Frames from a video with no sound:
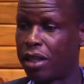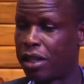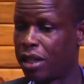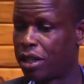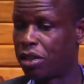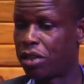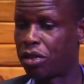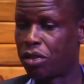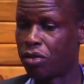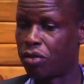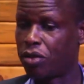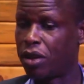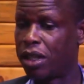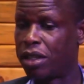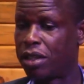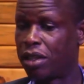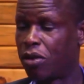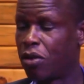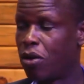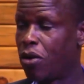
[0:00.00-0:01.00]
just 2
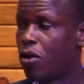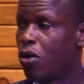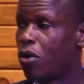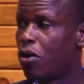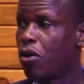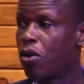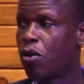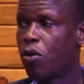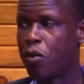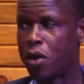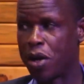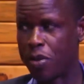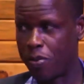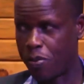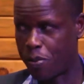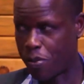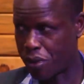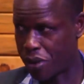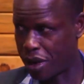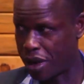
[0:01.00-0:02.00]
days ago, we
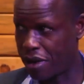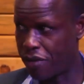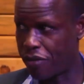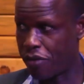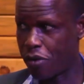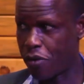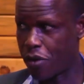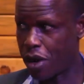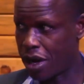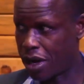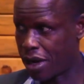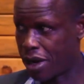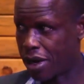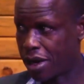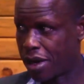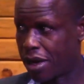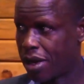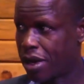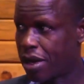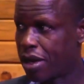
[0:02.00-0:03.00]
prayed for one.
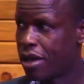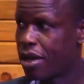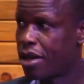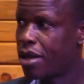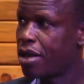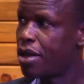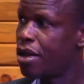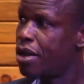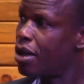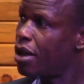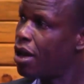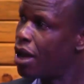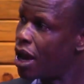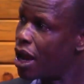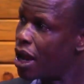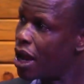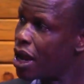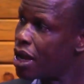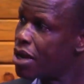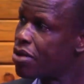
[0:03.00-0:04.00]

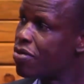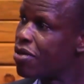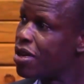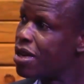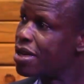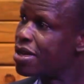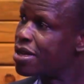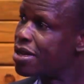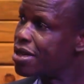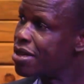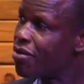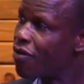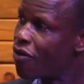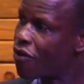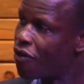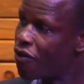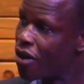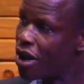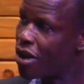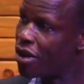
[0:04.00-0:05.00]
I had to get
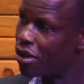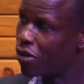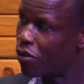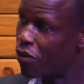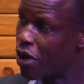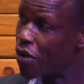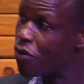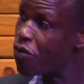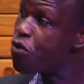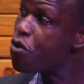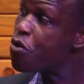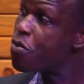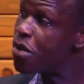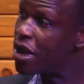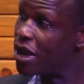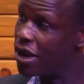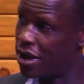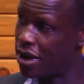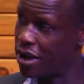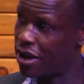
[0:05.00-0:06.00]
5. We have 4
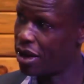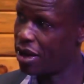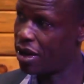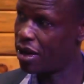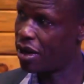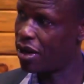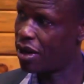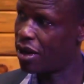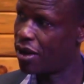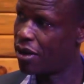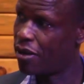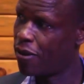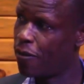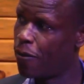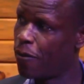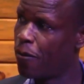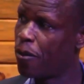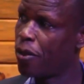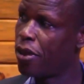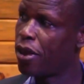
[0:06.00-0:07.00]
men
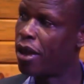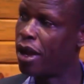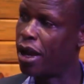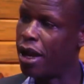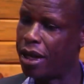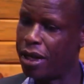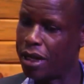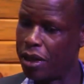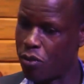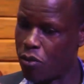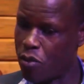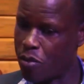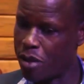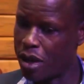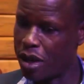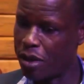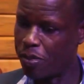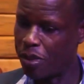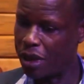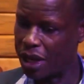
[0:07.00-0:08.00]
and a
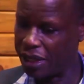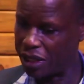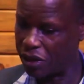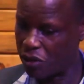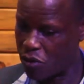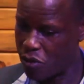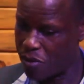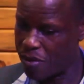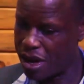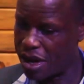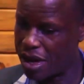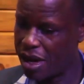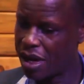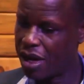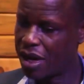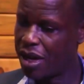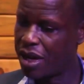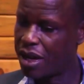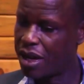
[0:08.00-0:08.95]
woman plus a woman.